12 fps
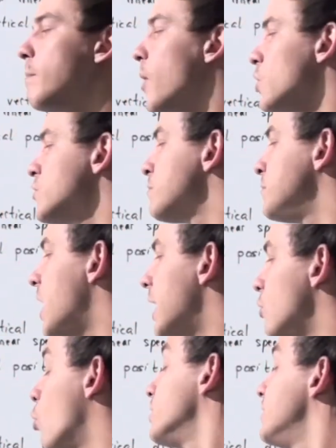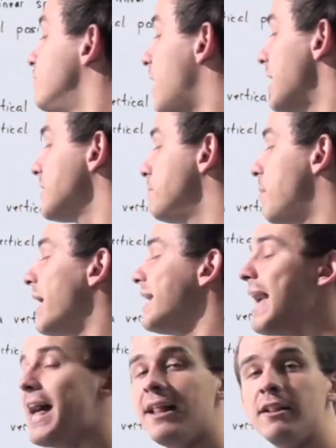multiplied or divided
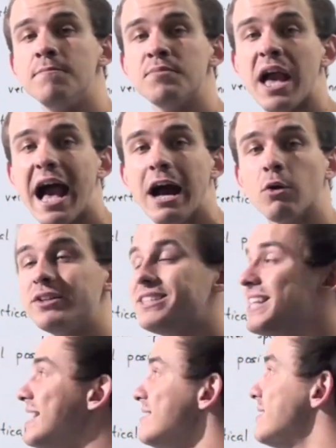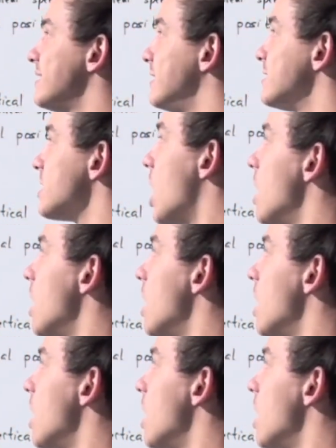by L, our distance